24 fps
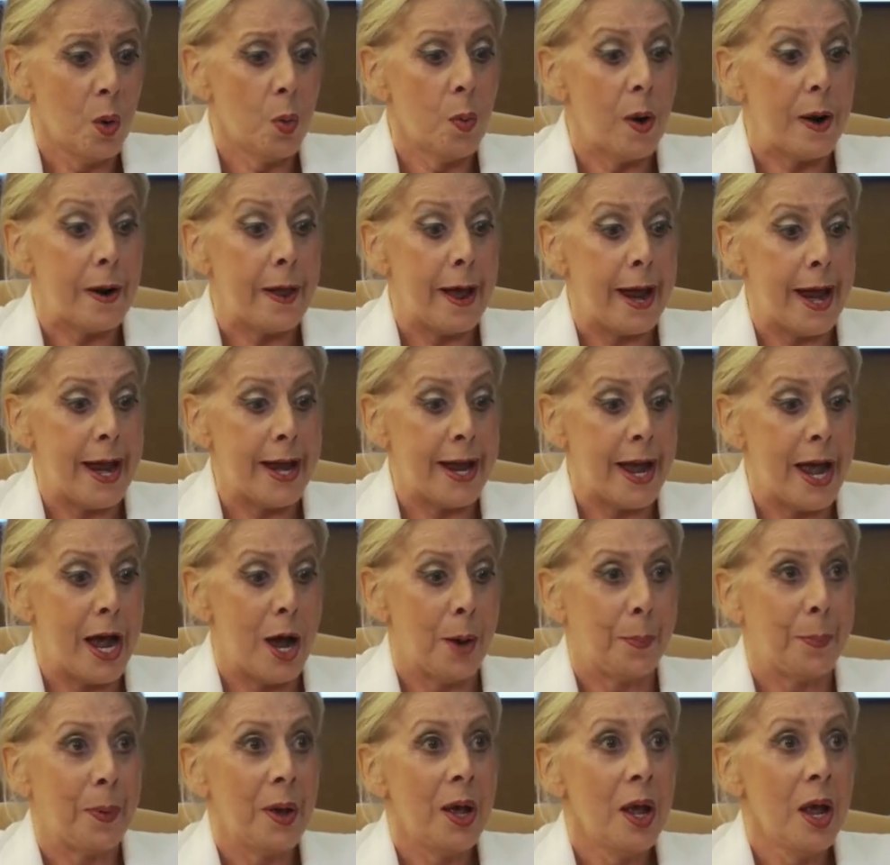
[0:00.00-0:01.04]
Well, hang
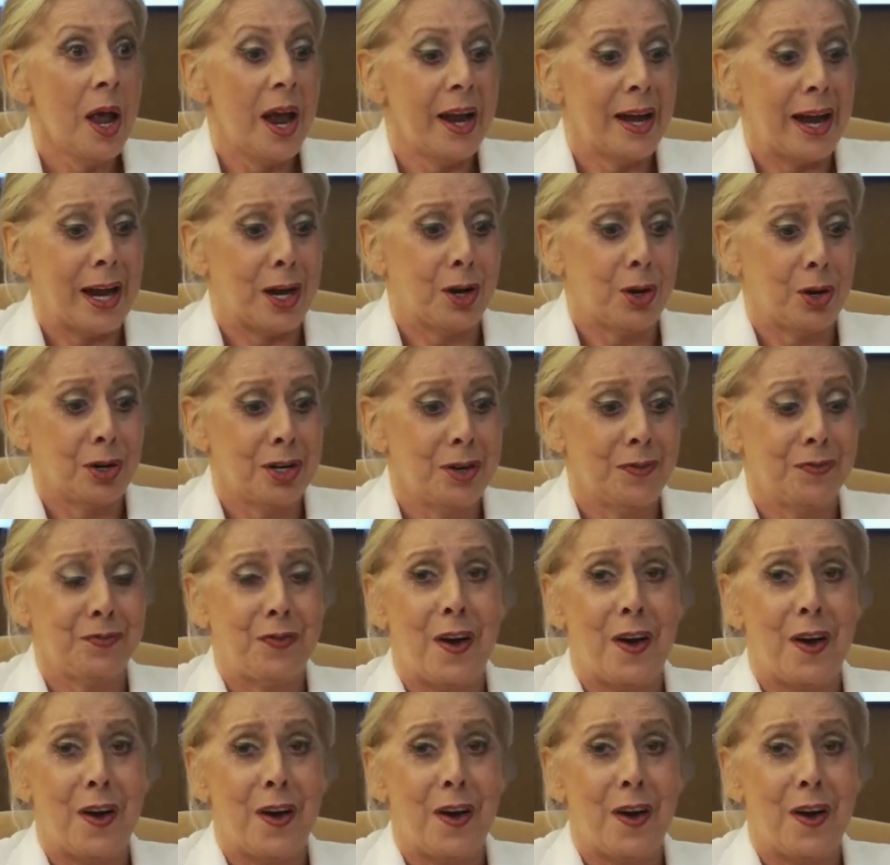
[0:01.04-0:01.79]
up. Mm-hmm. And I couldn't